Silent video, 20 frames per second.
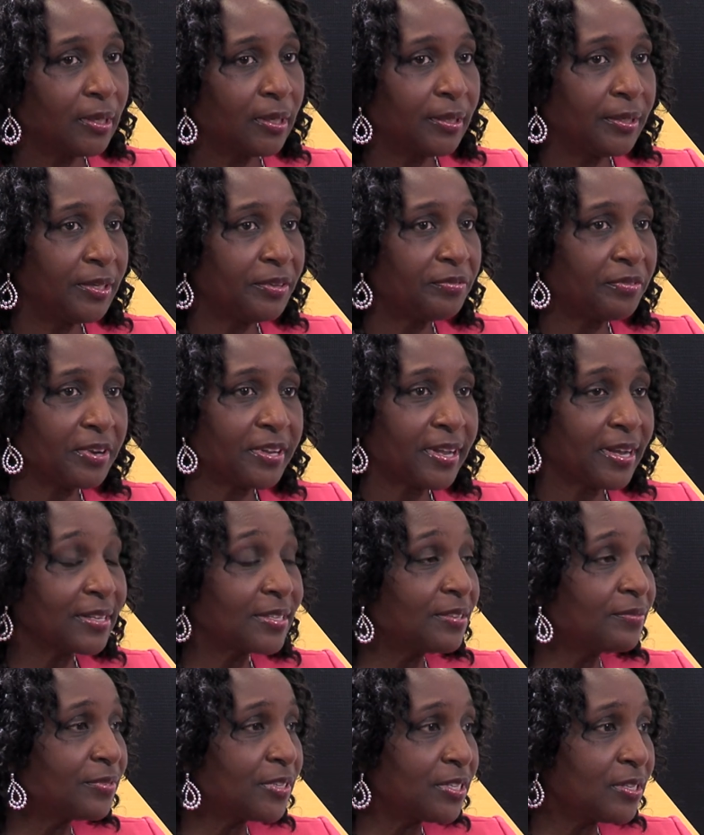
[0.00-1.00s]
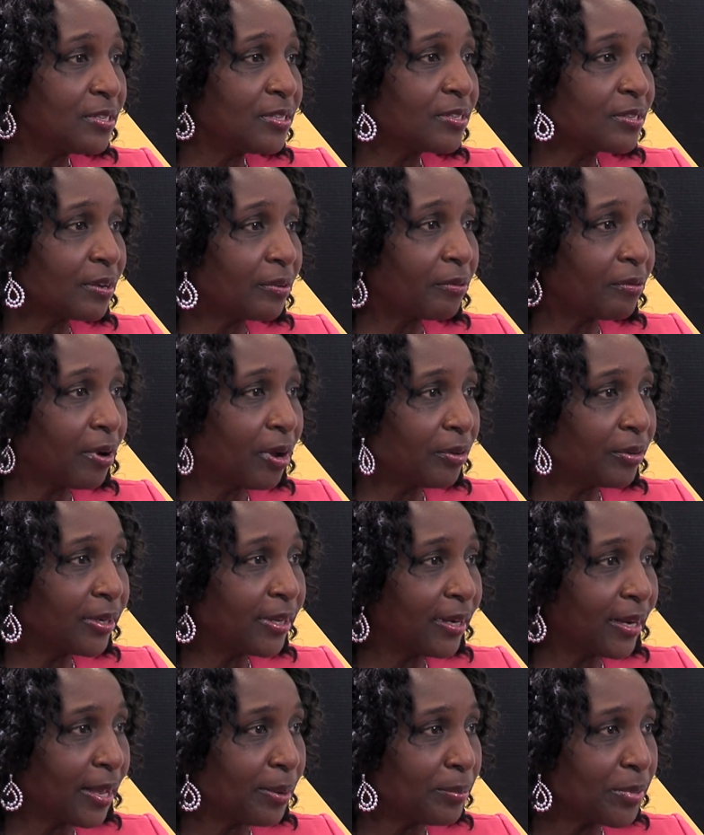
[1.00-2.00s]
uh, different activities
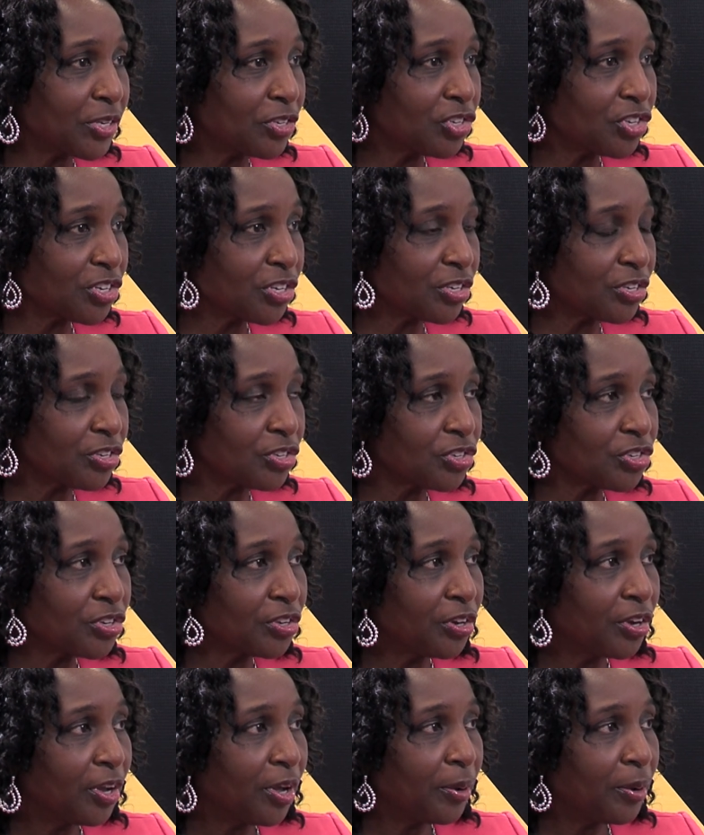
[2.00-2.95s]
around climate change.